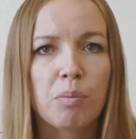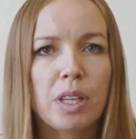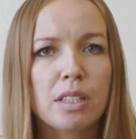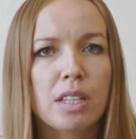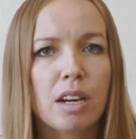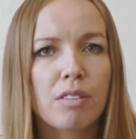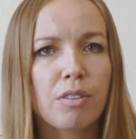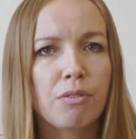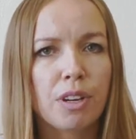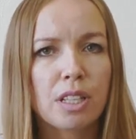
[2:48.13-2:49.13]

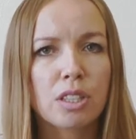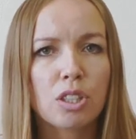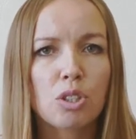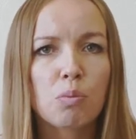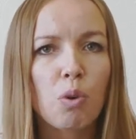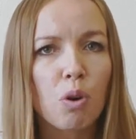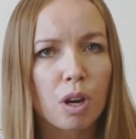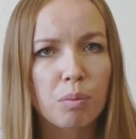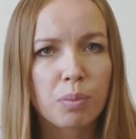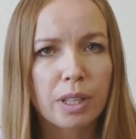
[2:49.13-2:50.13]
BTRFS is more
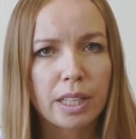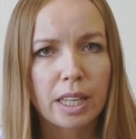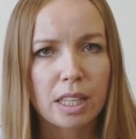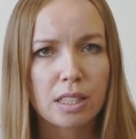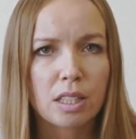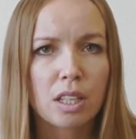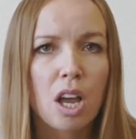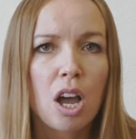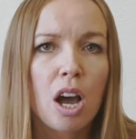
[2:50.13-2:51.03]
complicated,